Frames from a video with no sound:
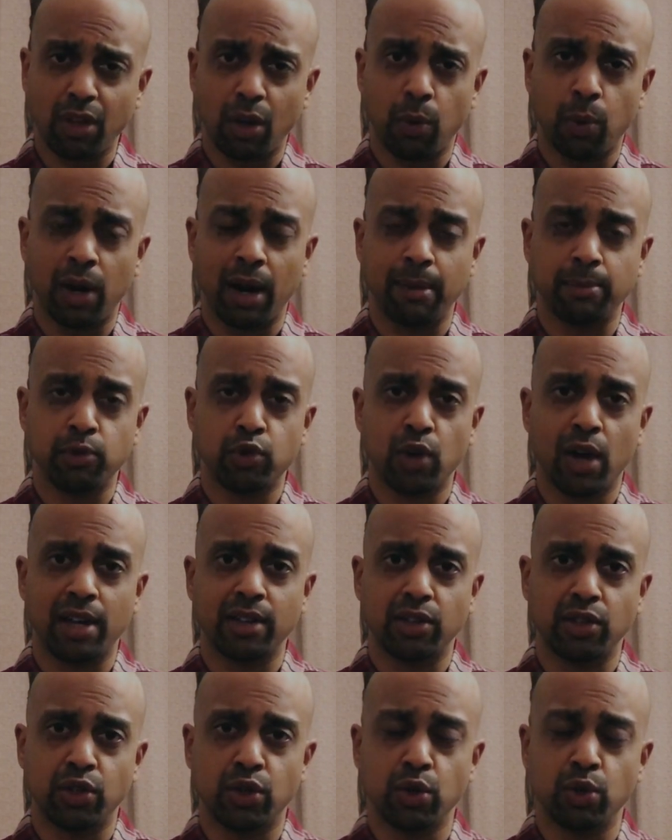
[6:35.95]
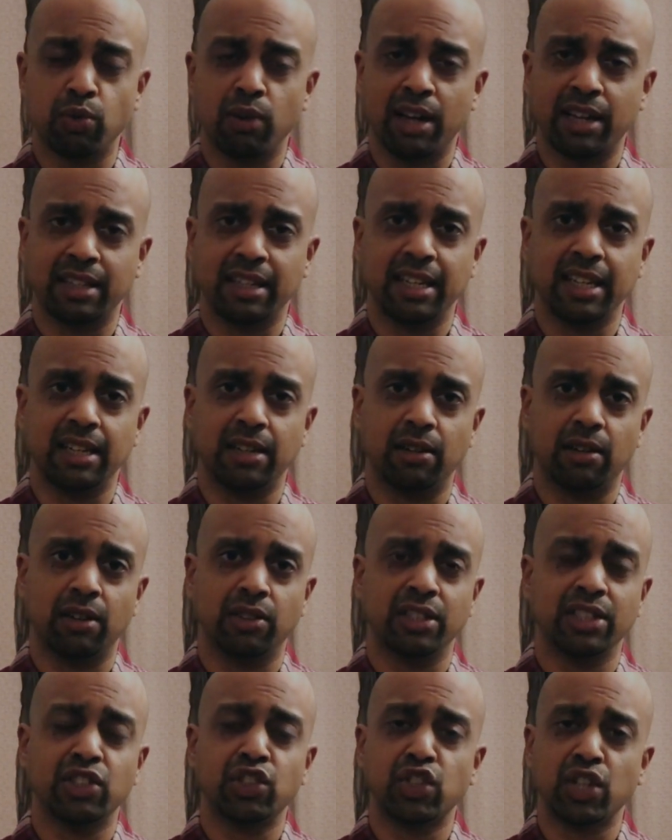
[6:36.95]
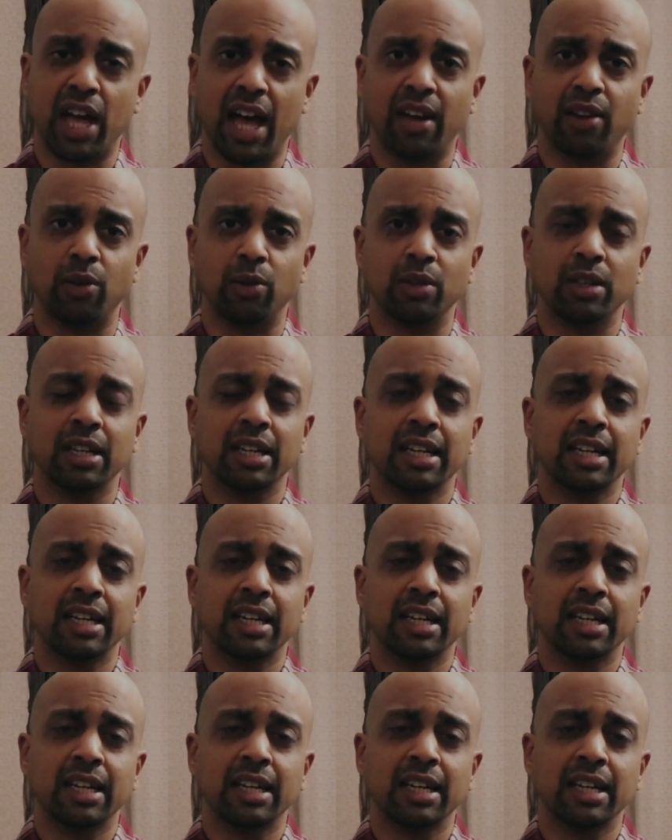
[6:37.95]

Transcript: what I'm trying to do right here on this channel.